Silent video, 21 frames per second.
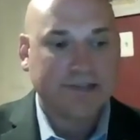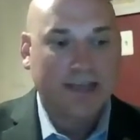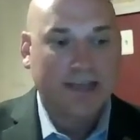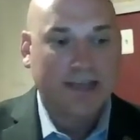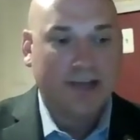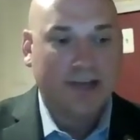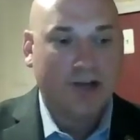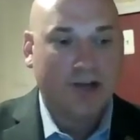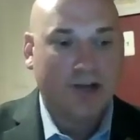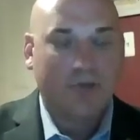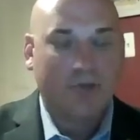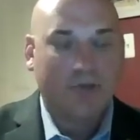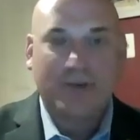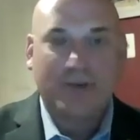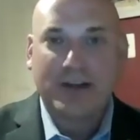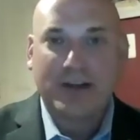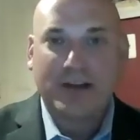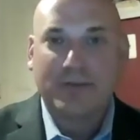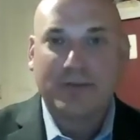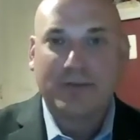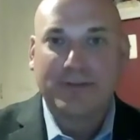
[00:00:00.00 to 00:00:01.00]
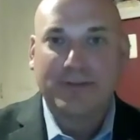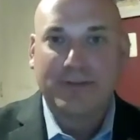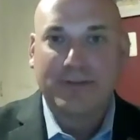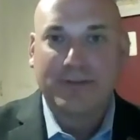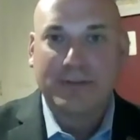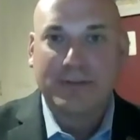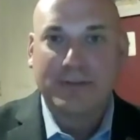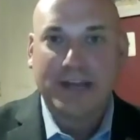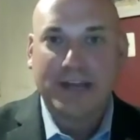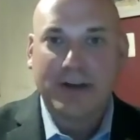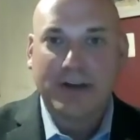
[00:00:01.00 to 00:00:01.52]
if you're not really from
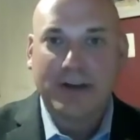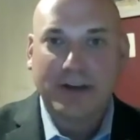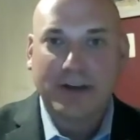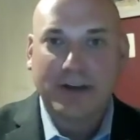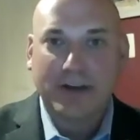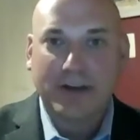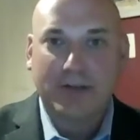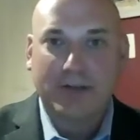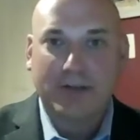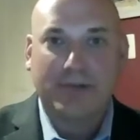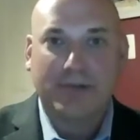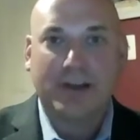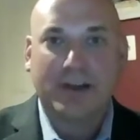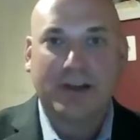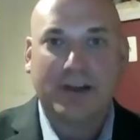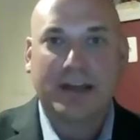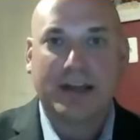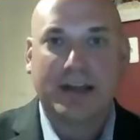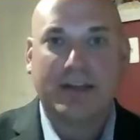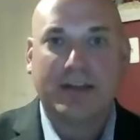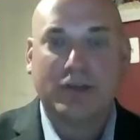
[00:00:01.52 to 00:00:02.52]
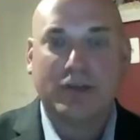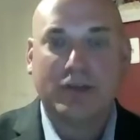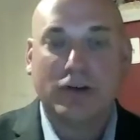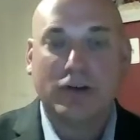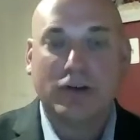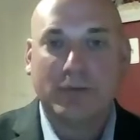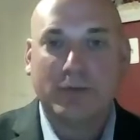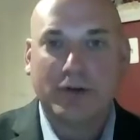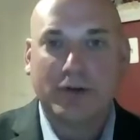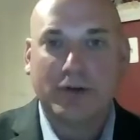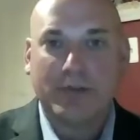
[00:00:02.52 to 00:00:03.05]
the area, or if you're not kind of a
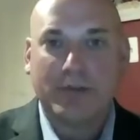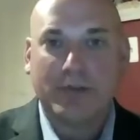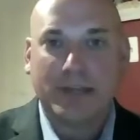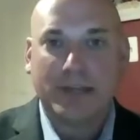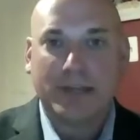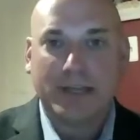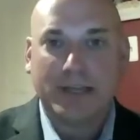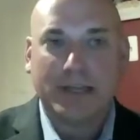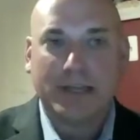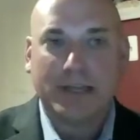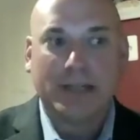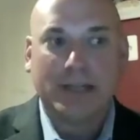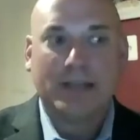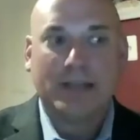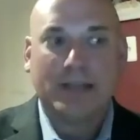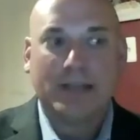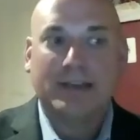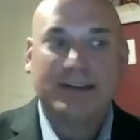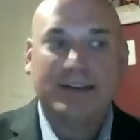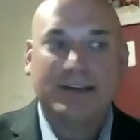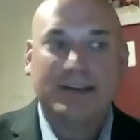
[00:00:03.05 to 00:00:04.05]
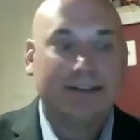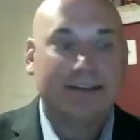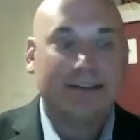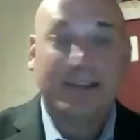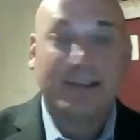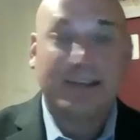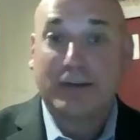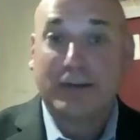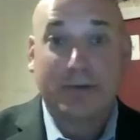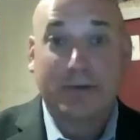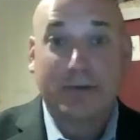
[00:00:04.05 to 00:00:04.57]
homegrown kid, they
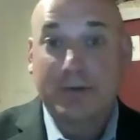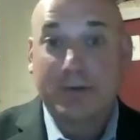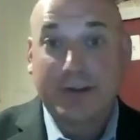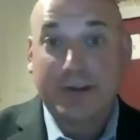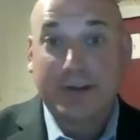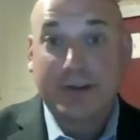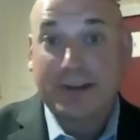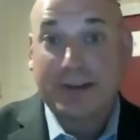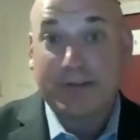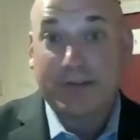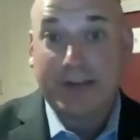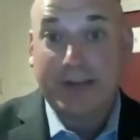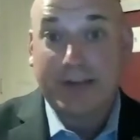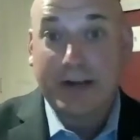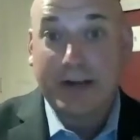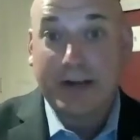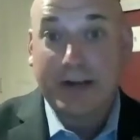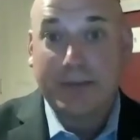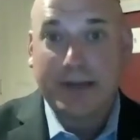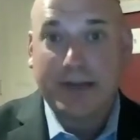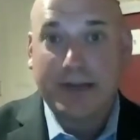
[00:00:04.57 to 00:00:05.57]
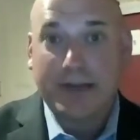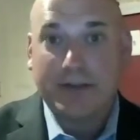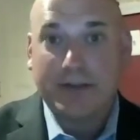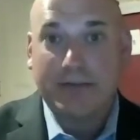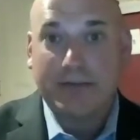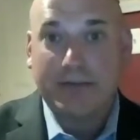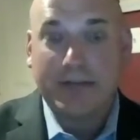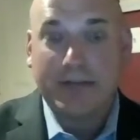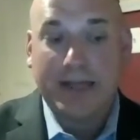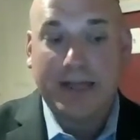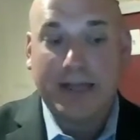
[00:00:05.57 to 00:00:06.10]
don't care about you.
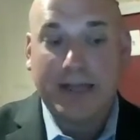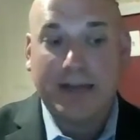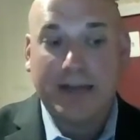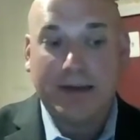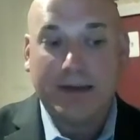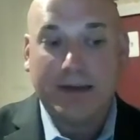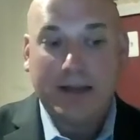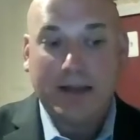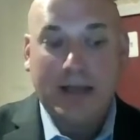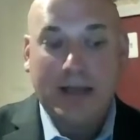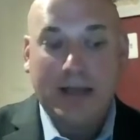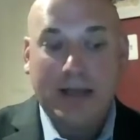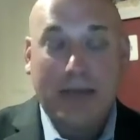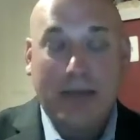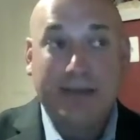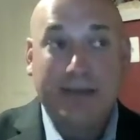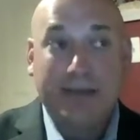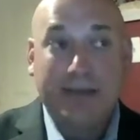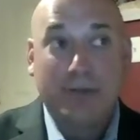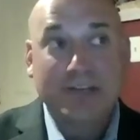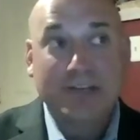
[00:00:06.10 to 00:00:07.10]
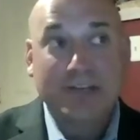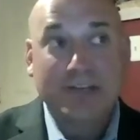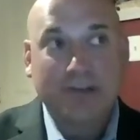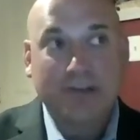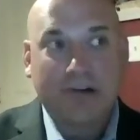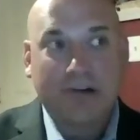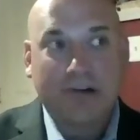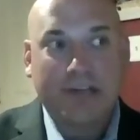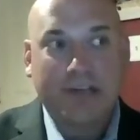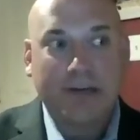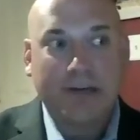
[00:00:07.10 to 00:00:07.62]
And I mean, we
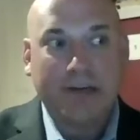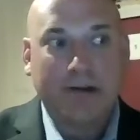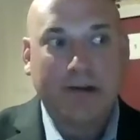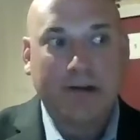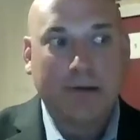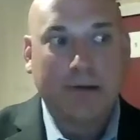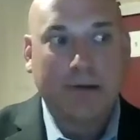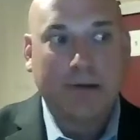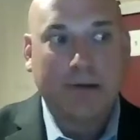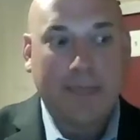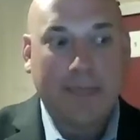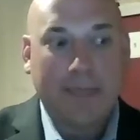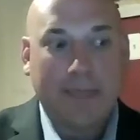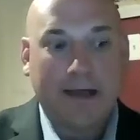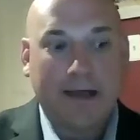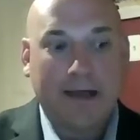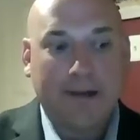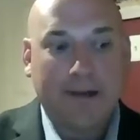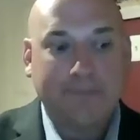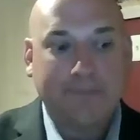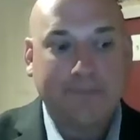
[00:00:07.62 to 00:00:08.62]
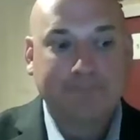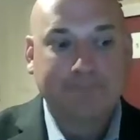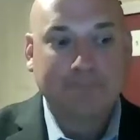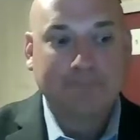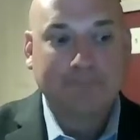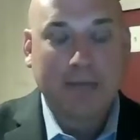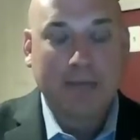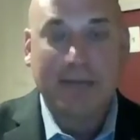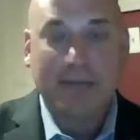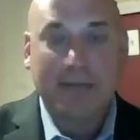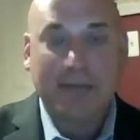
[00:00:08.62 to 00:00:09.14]
saw it here.
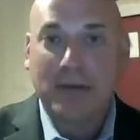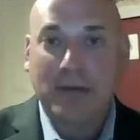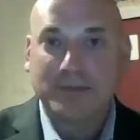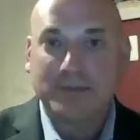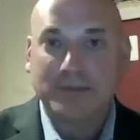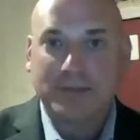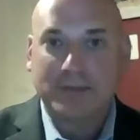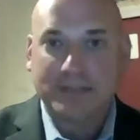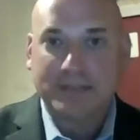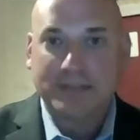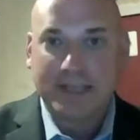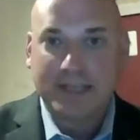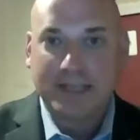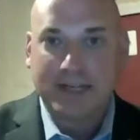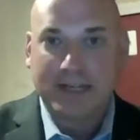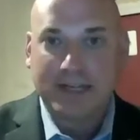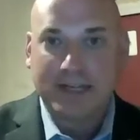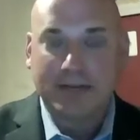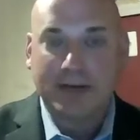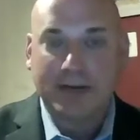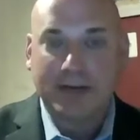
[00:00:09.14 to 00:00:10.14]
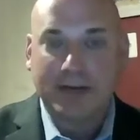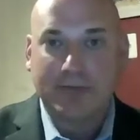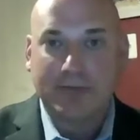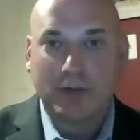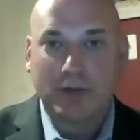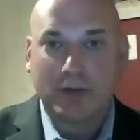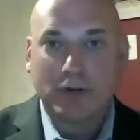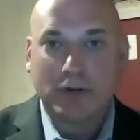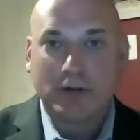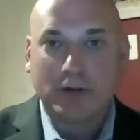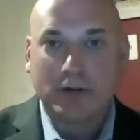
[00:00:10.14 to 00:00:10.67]
I mean, I was on the ticket. I ran for
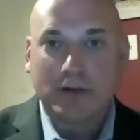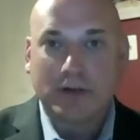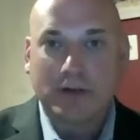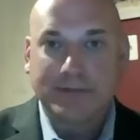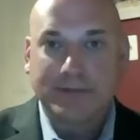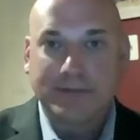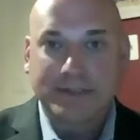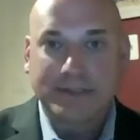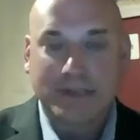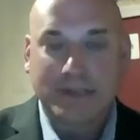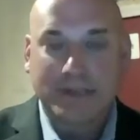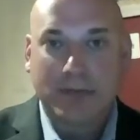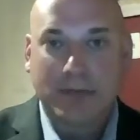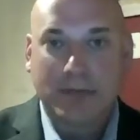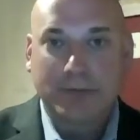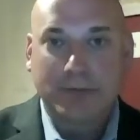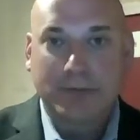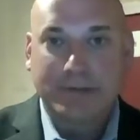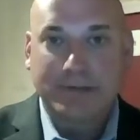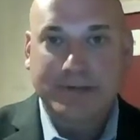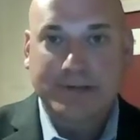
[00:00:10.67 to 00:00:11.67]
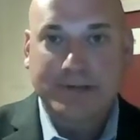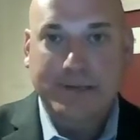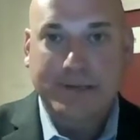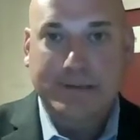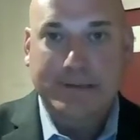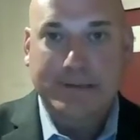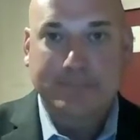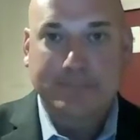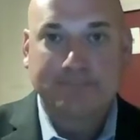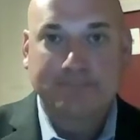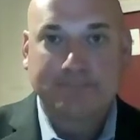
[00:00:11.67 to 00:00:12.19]
local office a couple of years
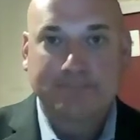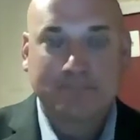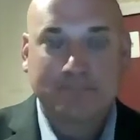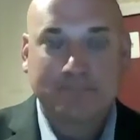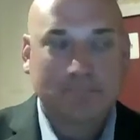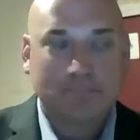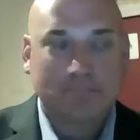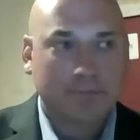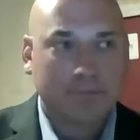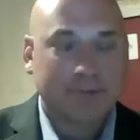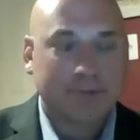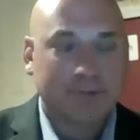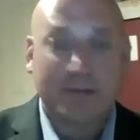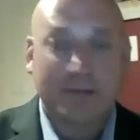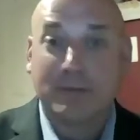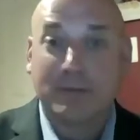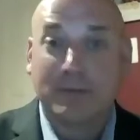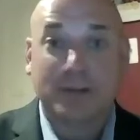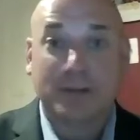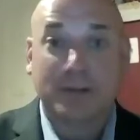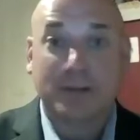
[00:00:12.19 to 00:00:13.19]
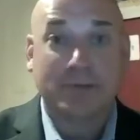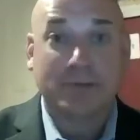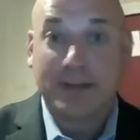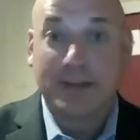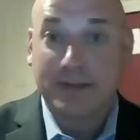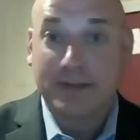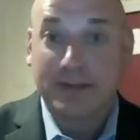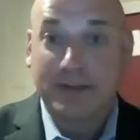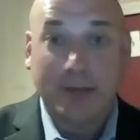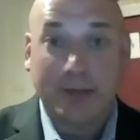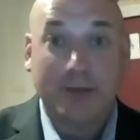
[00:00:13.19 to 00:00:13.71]
ago, spent a bunch of
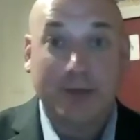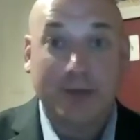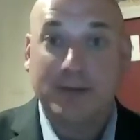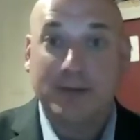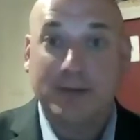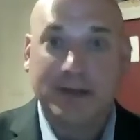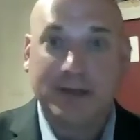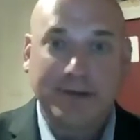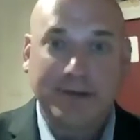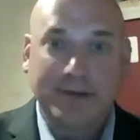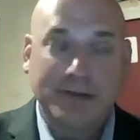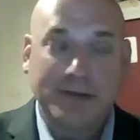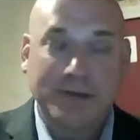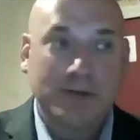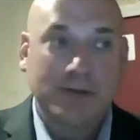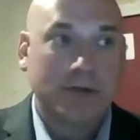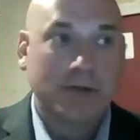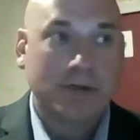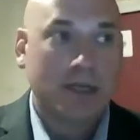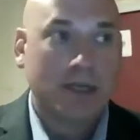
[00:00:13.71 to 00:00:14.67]
money, my own money too.